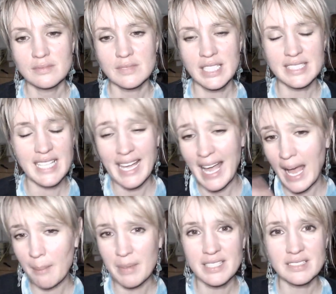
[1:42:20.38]
it's like
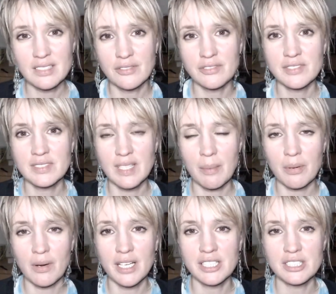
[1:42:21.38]
habits of
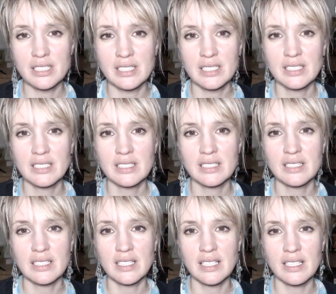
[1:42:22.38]
separation
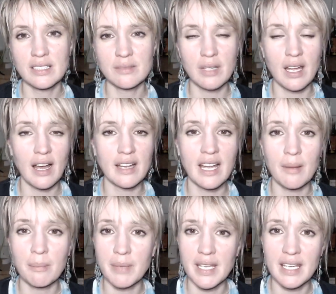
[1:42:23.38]
and
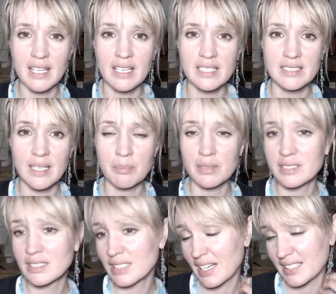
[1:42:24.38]
being in a separate
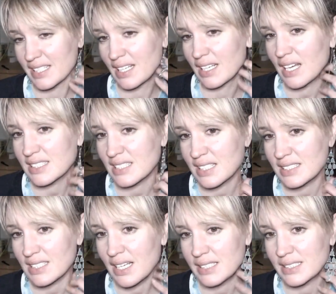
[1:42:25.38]
society. And our
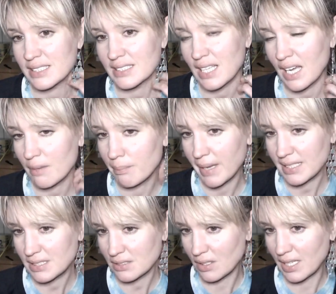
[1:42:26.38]
society is kind of
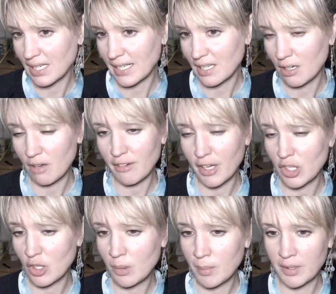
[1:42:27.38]
based on it. Like a lot of our
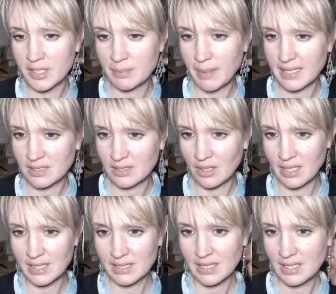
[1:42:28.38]
humor is based on
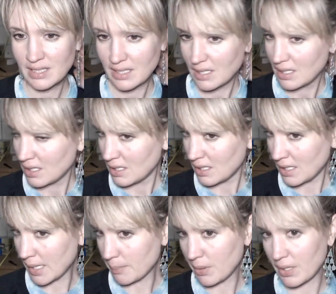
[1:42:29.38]
this.
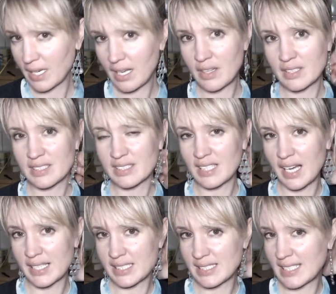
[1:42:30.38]
like putting other
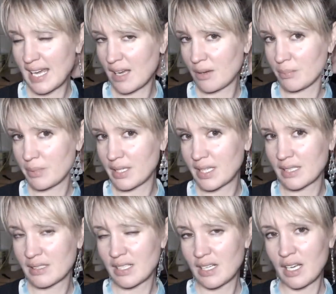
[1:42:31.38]
societies down, putting
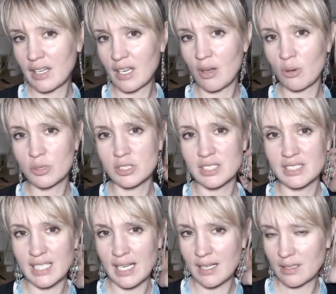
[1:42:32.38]
other cultures
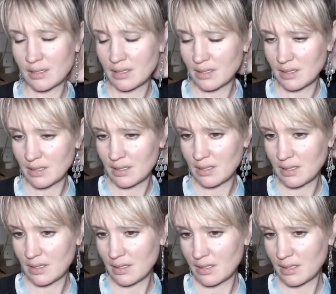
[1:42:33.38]
down.
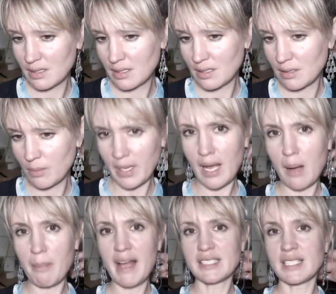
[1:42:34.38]
We are
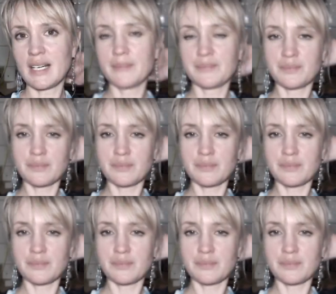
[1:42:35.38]
better.